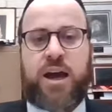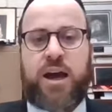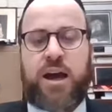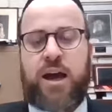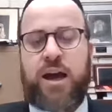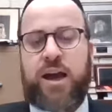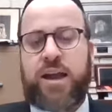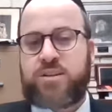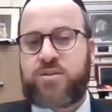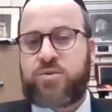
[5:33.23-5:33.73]

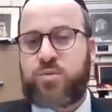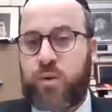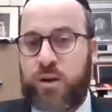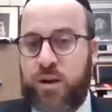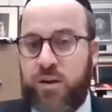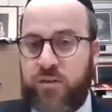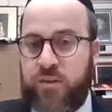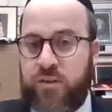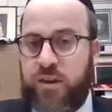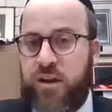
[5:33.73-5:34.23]
Uh, it's
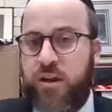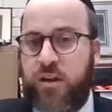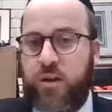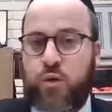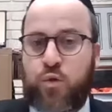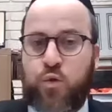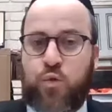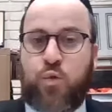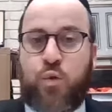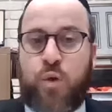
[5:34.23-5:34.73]
one of the
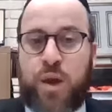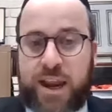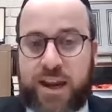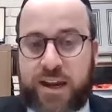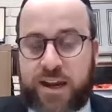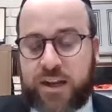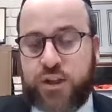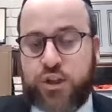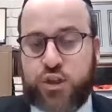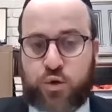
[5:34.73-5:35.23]

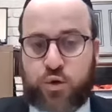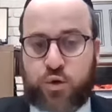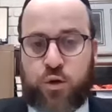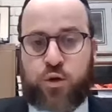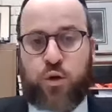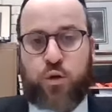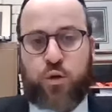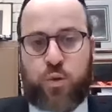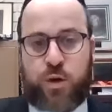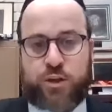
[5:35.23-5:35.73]
great
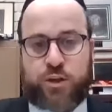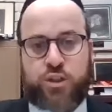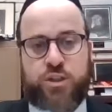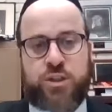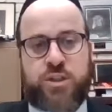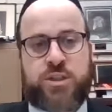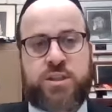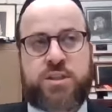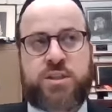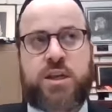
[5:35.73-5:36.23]
historical
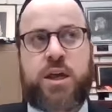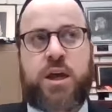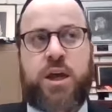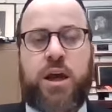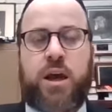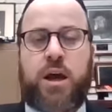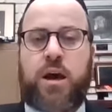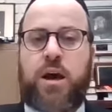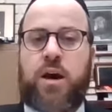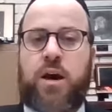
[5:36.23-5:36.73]
questions
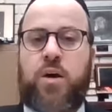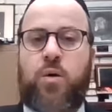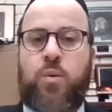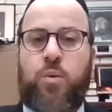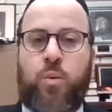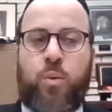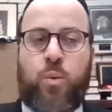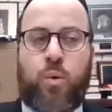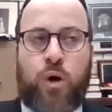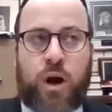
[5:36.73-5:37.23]
uh,
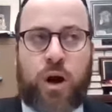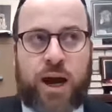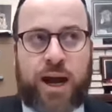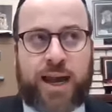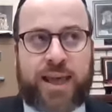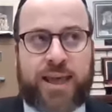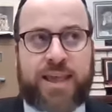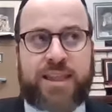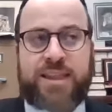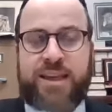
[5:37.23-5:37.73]

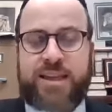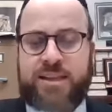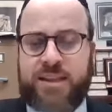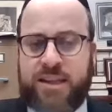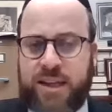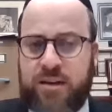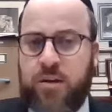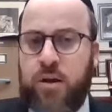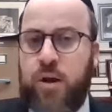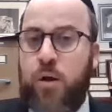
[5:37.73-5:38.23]
why they
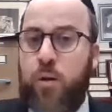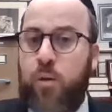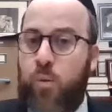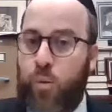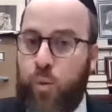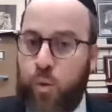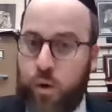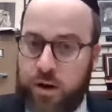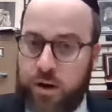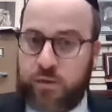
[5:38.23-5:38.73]
didn't.
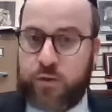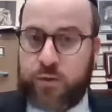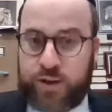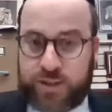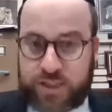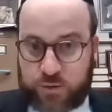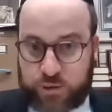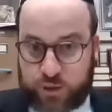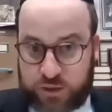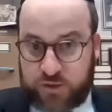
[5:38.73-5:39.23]
One of the
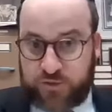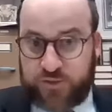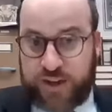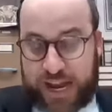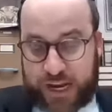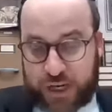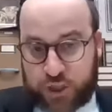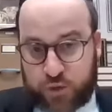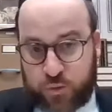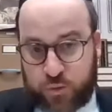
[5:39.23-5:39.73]
reasons, which is
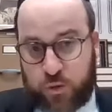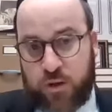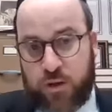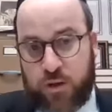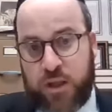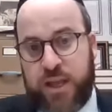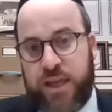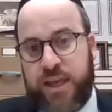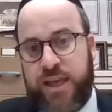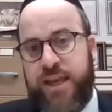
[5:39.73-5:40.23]

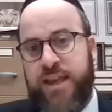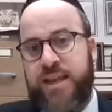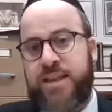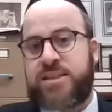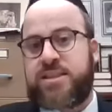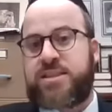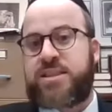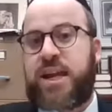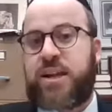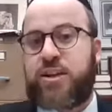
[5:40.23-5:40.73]
factual,
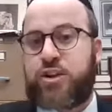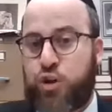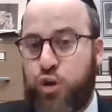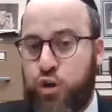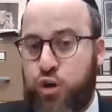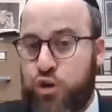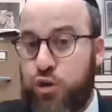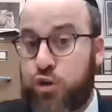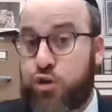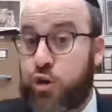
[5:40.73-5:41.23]
is that
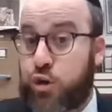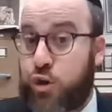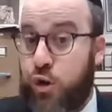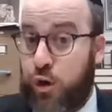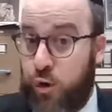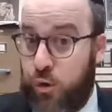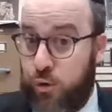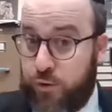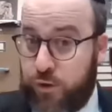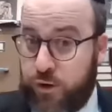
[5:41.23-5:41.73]
Churchill took
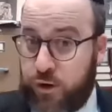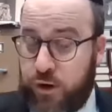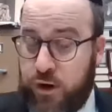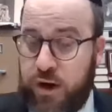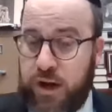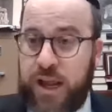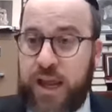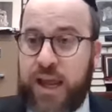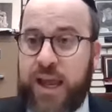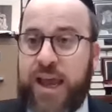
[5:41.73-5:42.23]

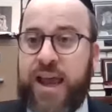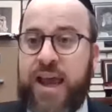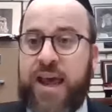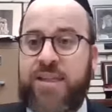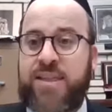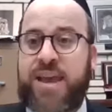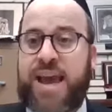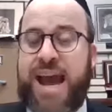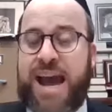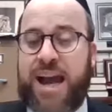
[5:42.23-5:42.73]
over
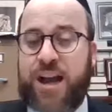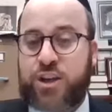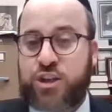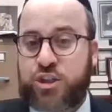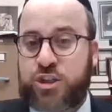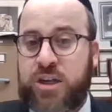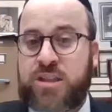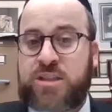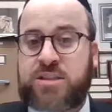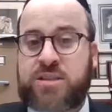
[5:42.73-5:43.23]
and they
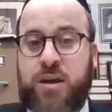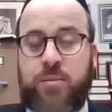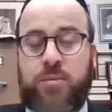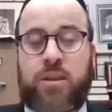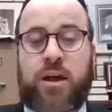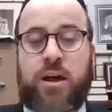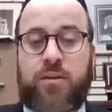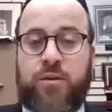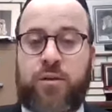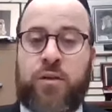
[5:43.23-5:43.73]
actually, at
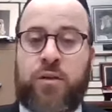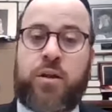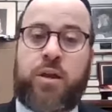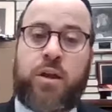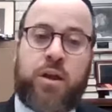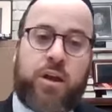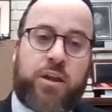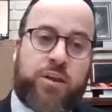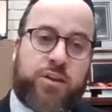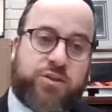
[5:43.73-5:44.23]
some level,
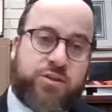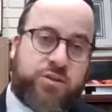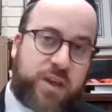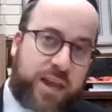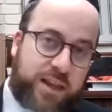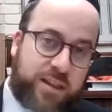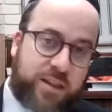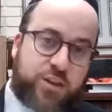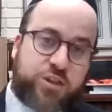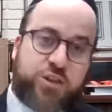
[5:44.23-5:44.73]

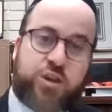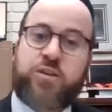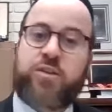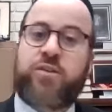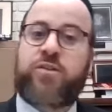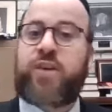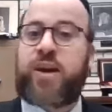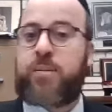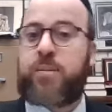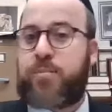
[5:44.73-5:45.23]
England started
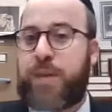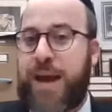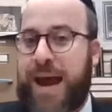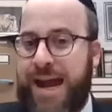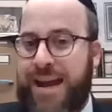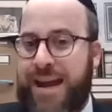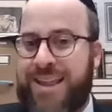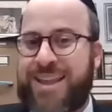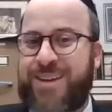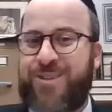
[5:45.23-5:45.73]
to fight
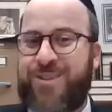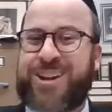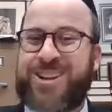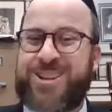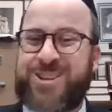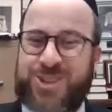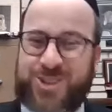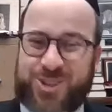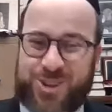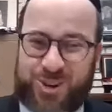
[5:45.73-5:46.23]
back and they were
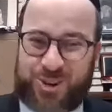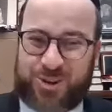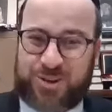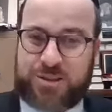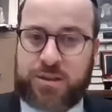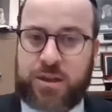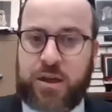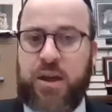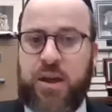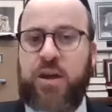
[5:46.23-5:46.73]

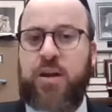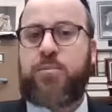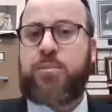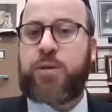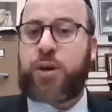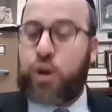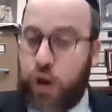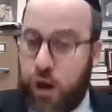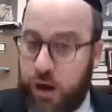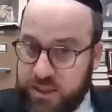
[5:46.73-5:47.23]
concerned
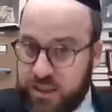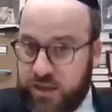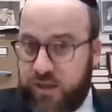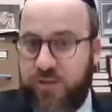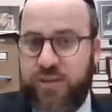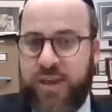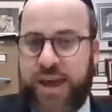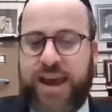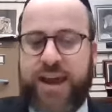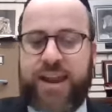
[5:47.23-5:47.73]
because
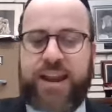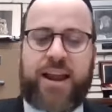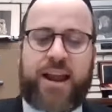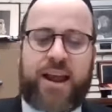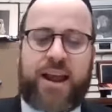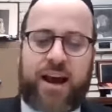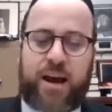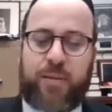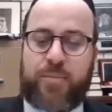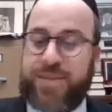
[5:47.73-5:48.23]
of that.
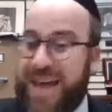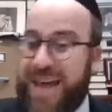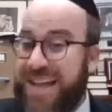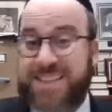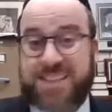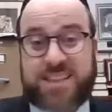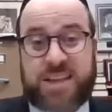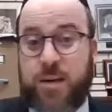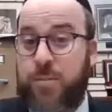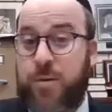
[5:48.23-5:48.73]
Uh, but
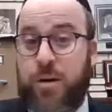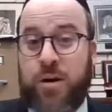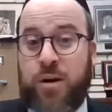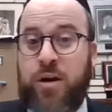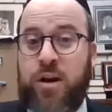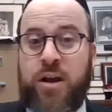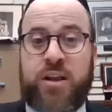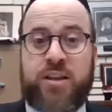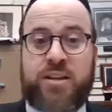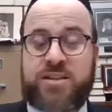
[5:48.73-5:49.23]
that
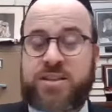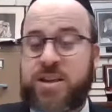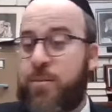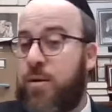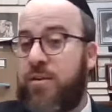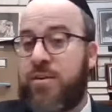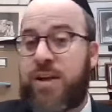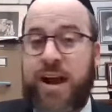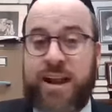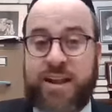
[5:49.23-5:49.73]
summer, the
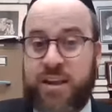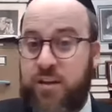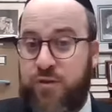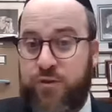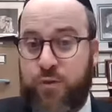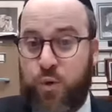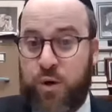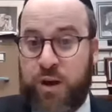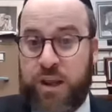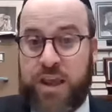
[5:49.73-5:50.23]
summer of
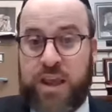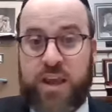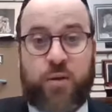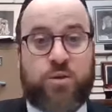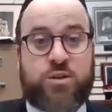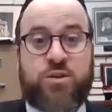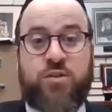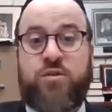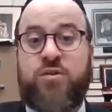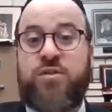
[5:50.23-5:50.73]
1940, it
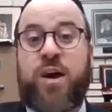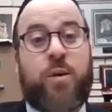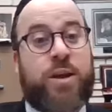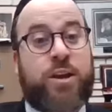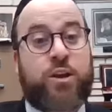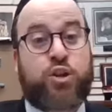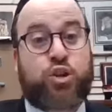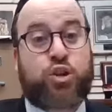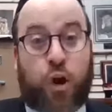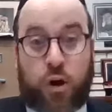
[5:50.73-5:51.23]
was a
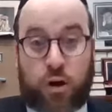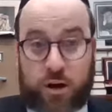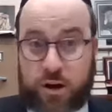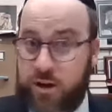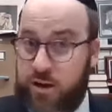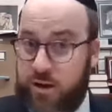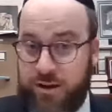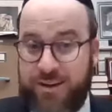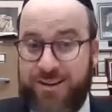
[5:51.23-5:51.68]
very dark